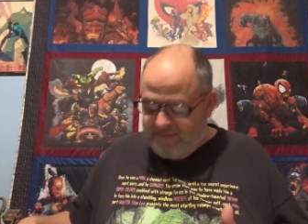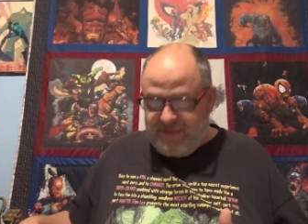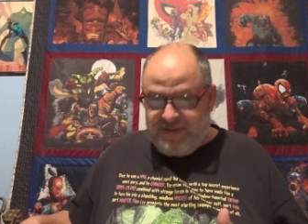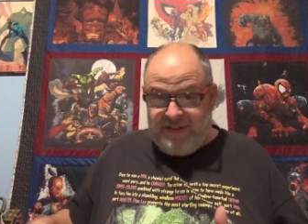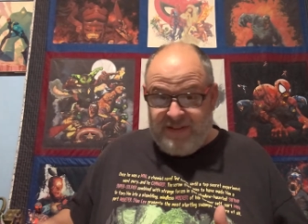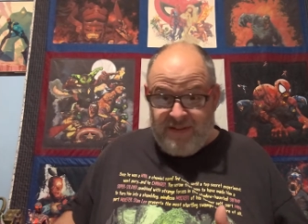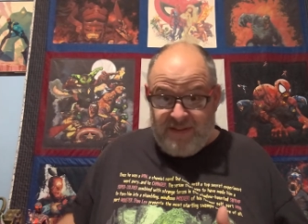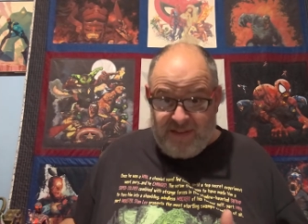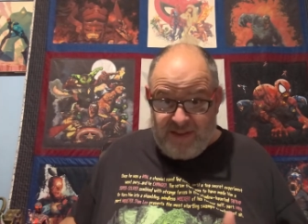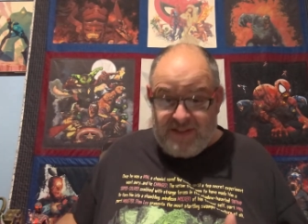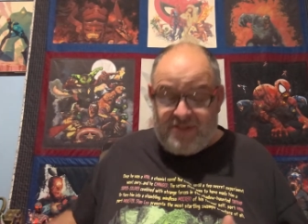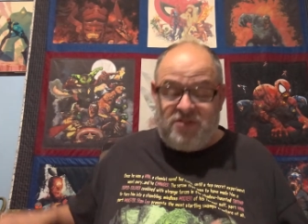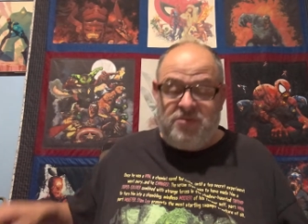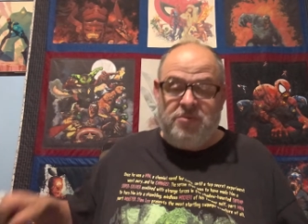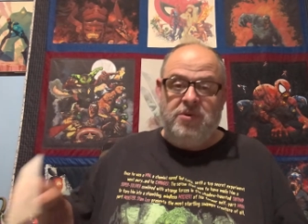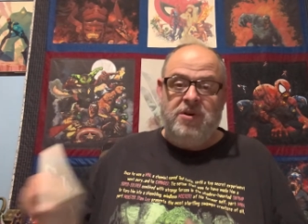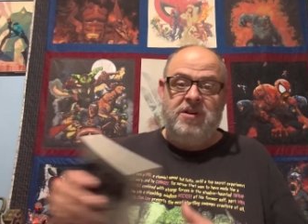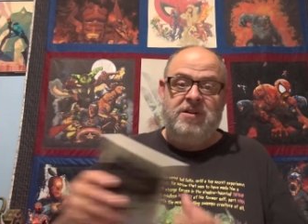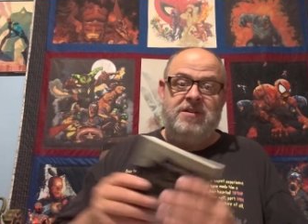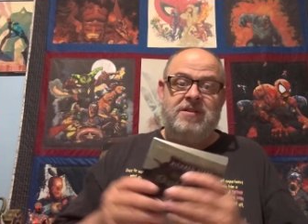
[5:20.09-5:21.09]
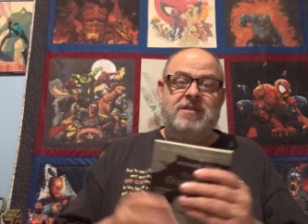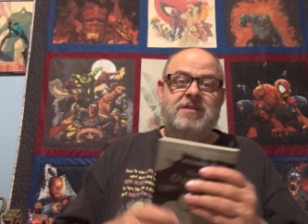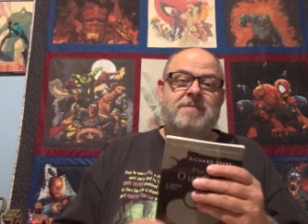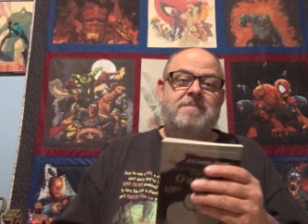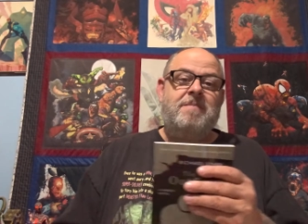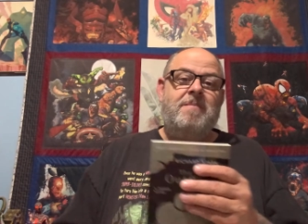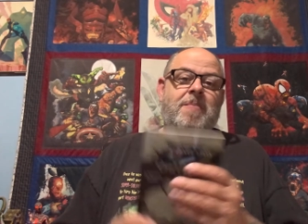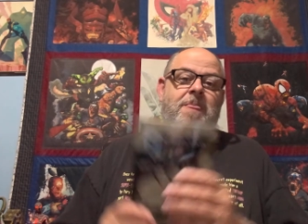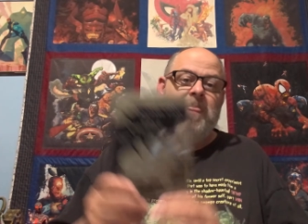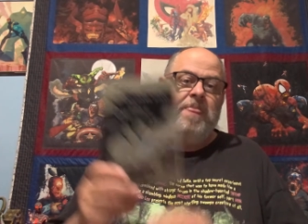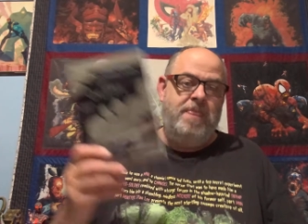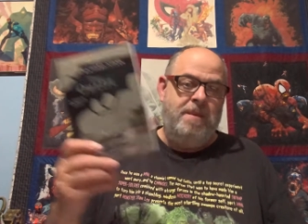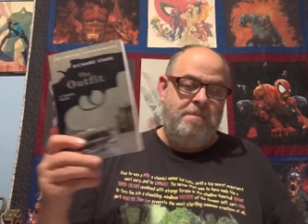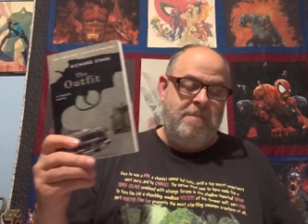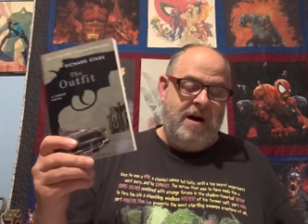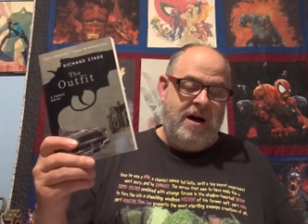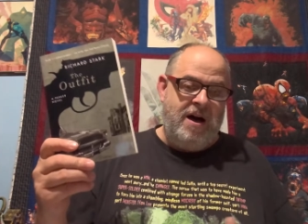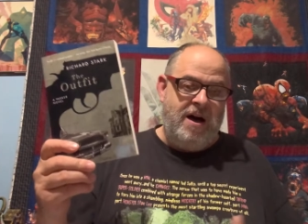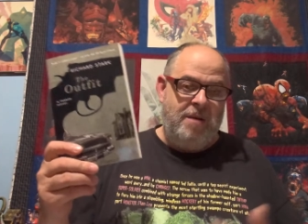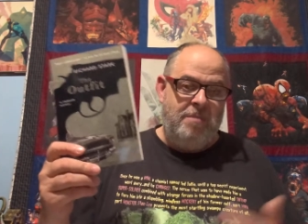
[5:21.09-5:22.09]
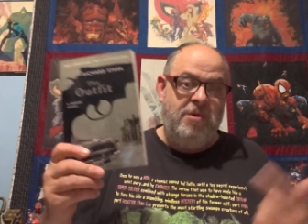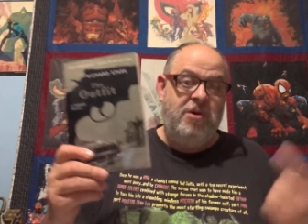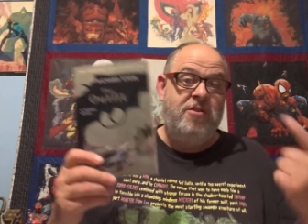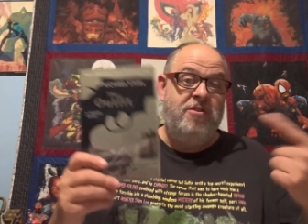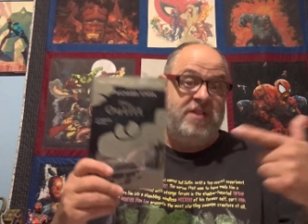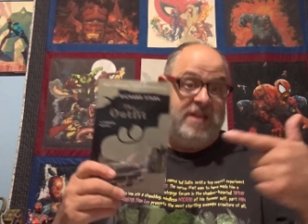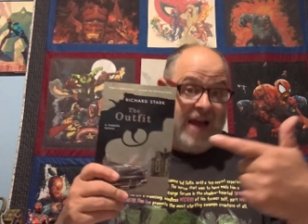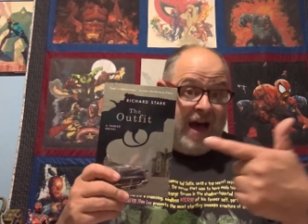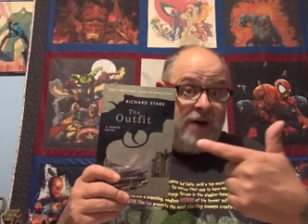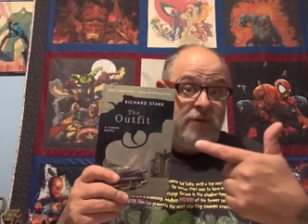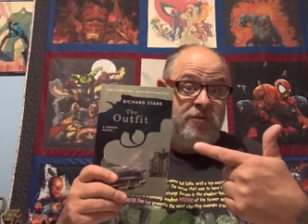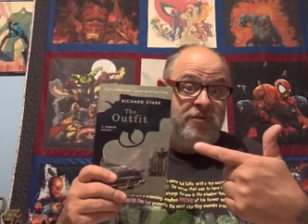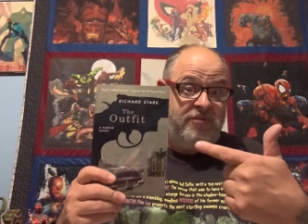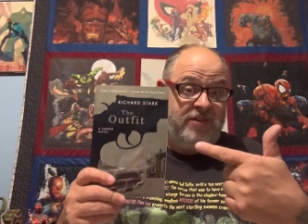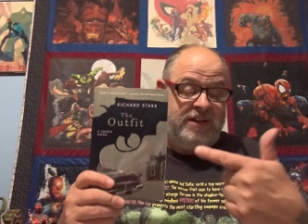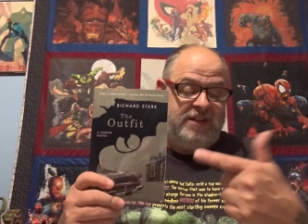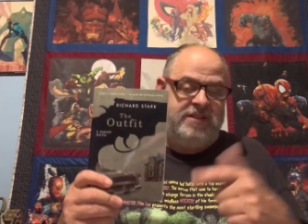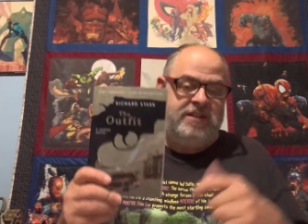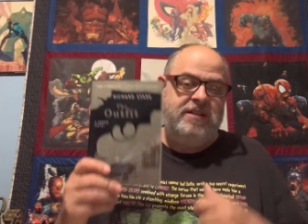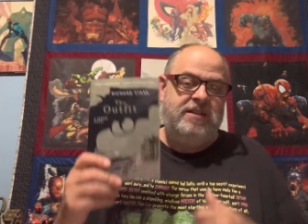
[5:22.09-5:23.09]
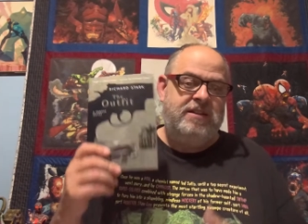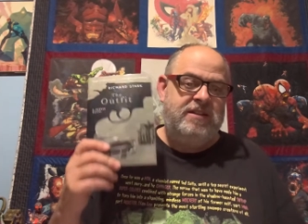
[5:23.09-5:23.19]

in this one, the mob, the outfit,